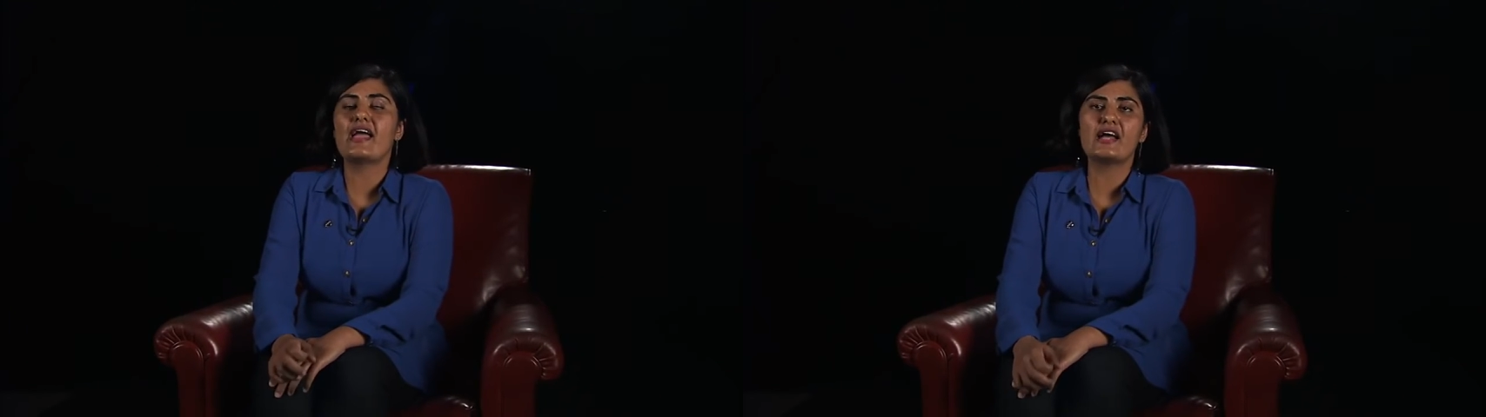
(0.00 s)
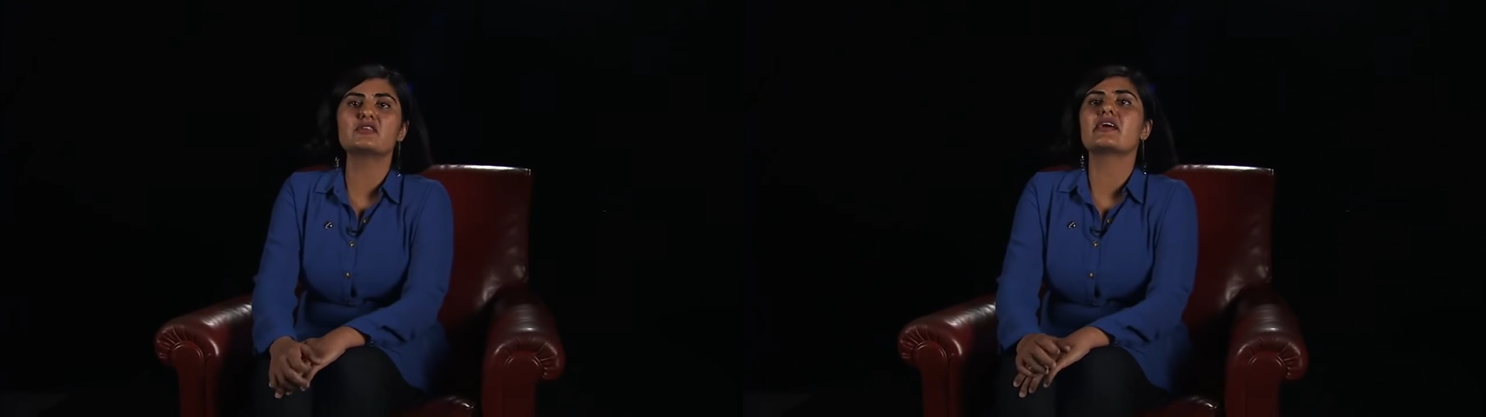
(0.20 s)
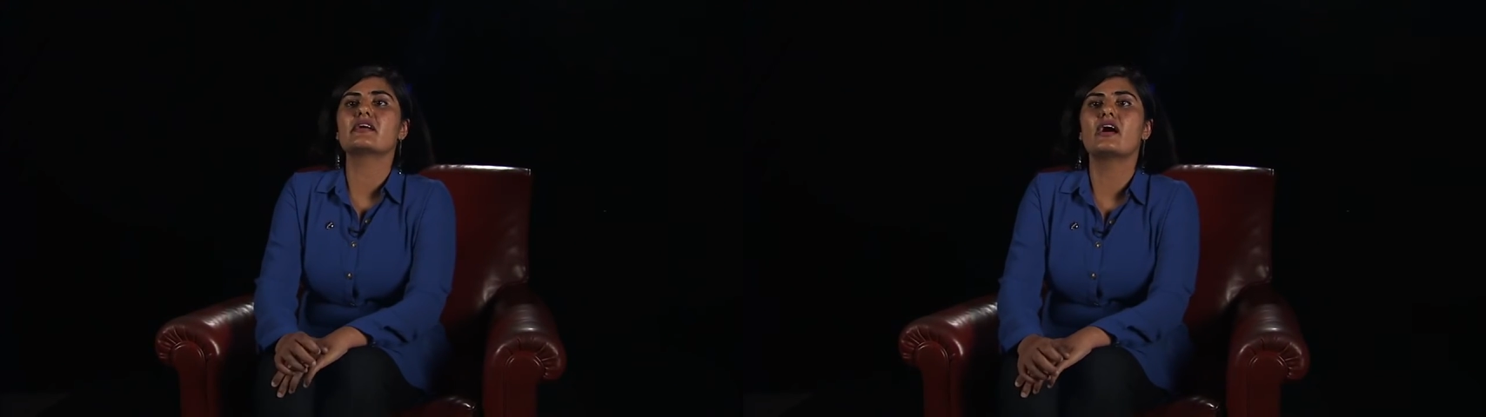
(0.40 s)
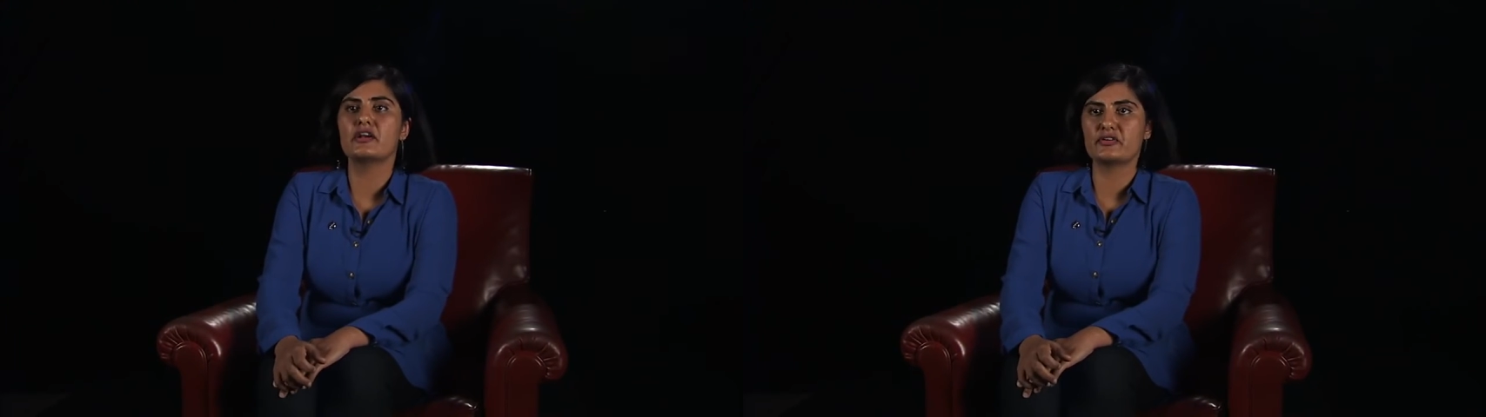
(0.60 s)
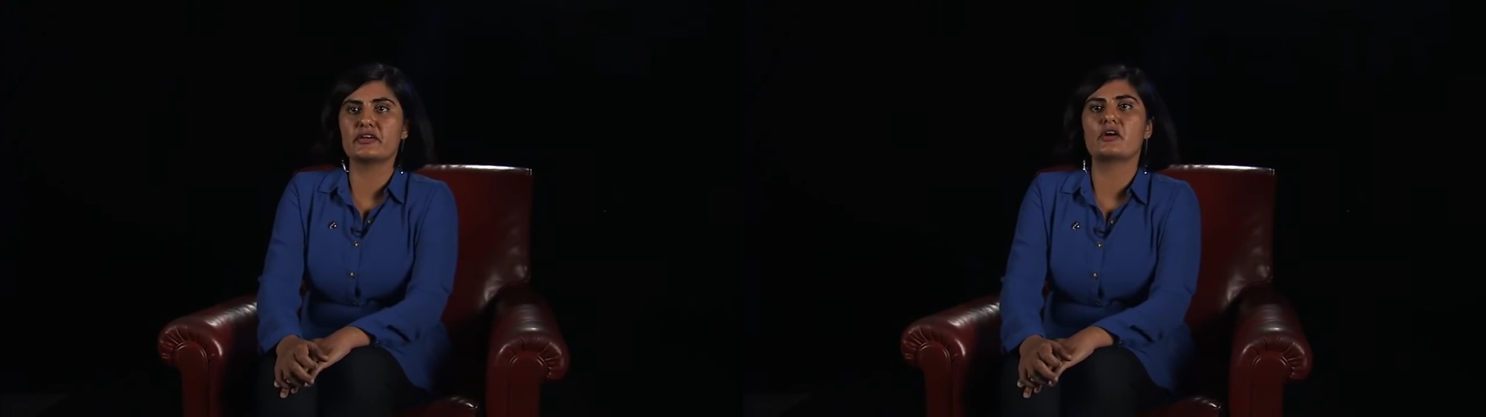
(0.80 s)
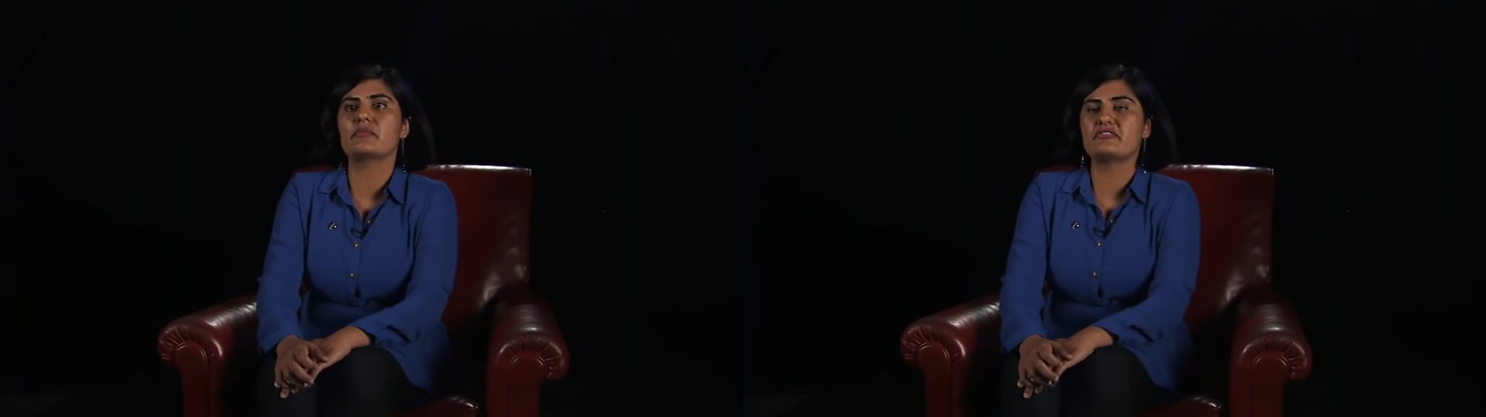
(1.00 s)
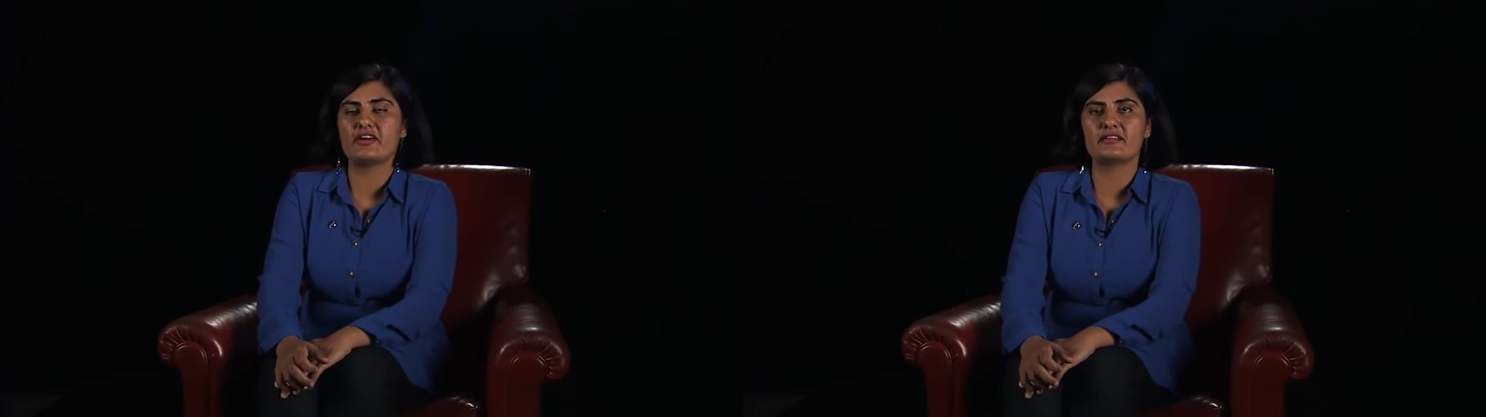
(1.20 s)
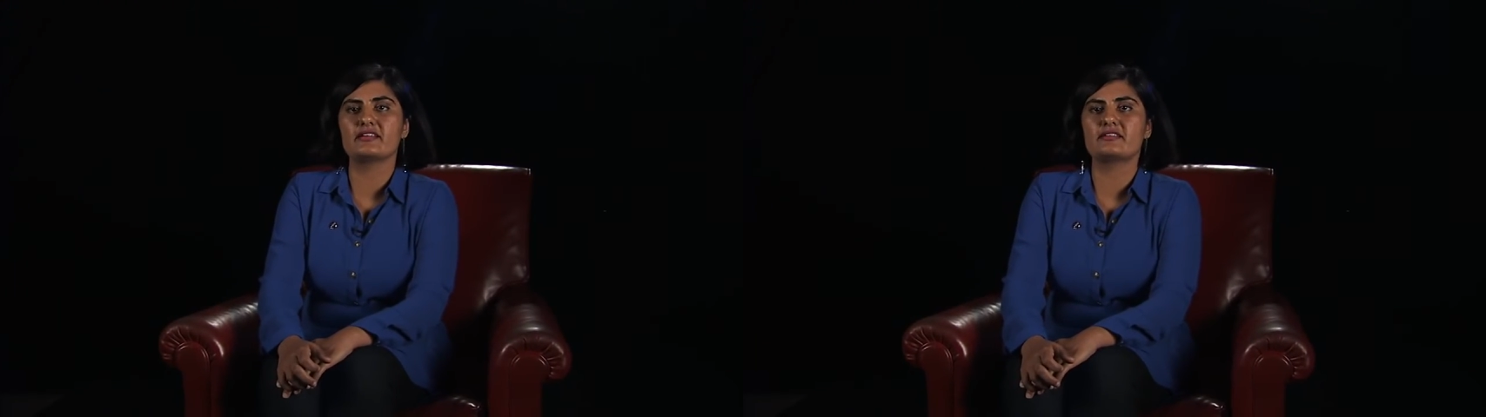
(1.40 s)
I had to get 100 on my
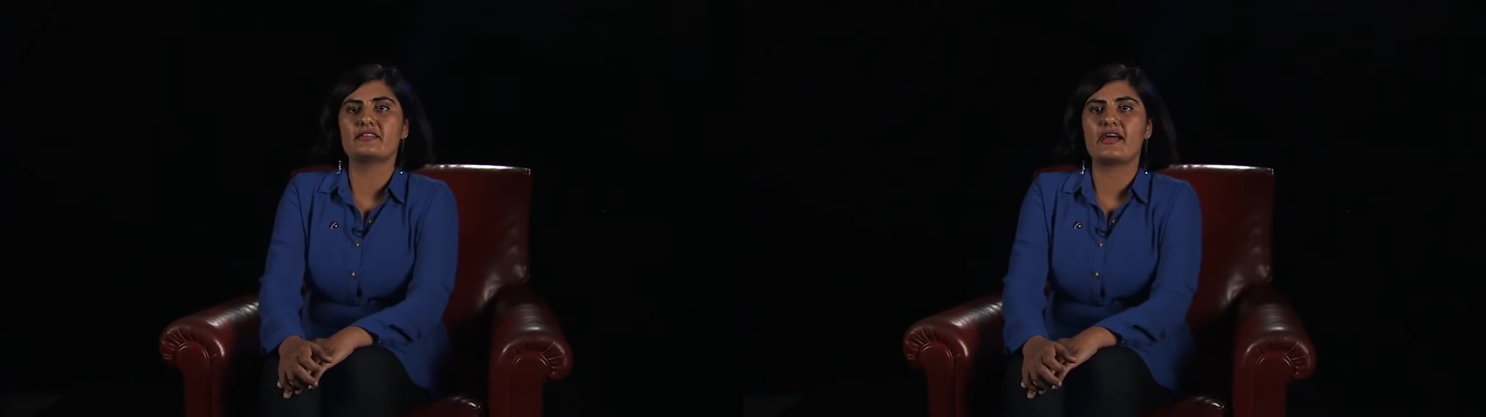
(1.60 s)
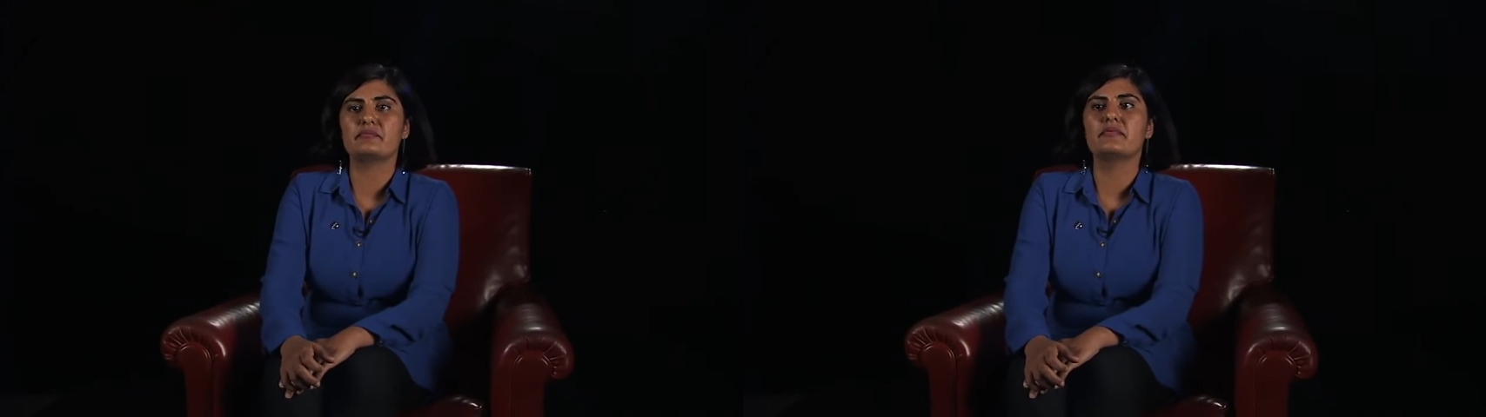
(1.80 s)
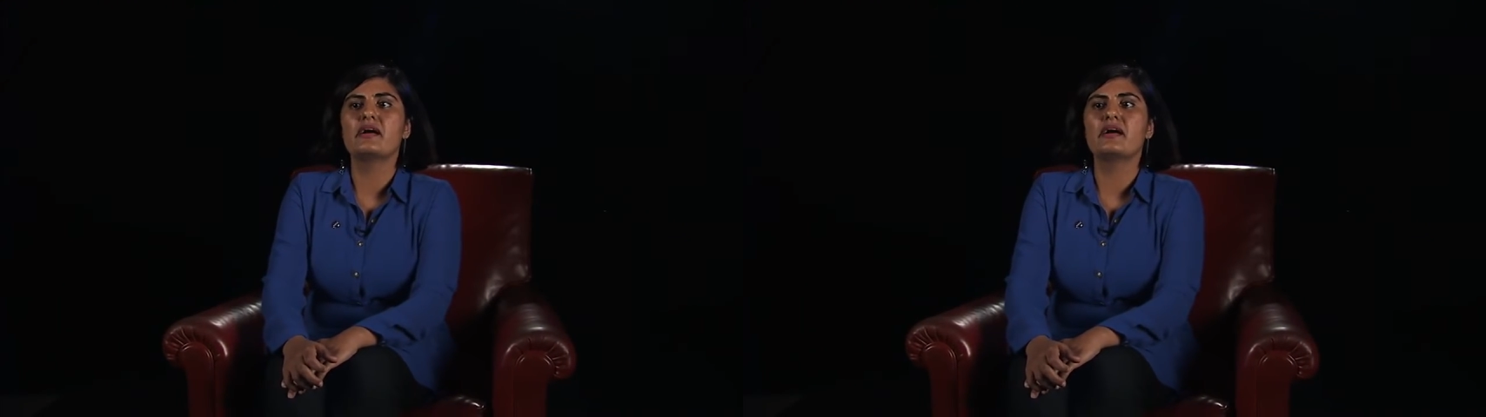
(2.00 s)
final exam.